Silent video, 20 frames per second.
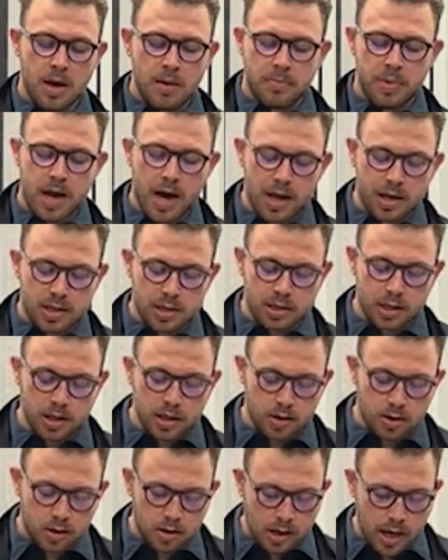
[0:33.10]
Beyond his
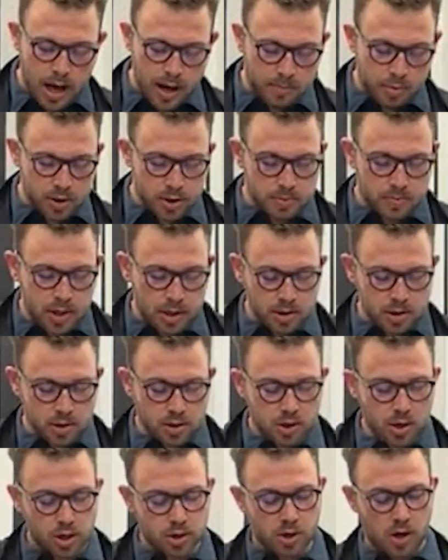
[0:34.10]
legal accomplishments,
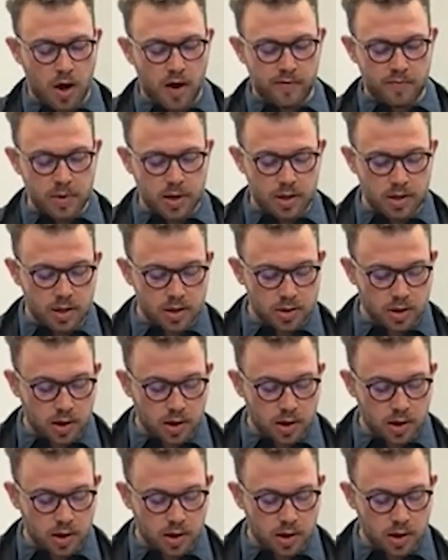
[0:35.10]
Judge Kaufman is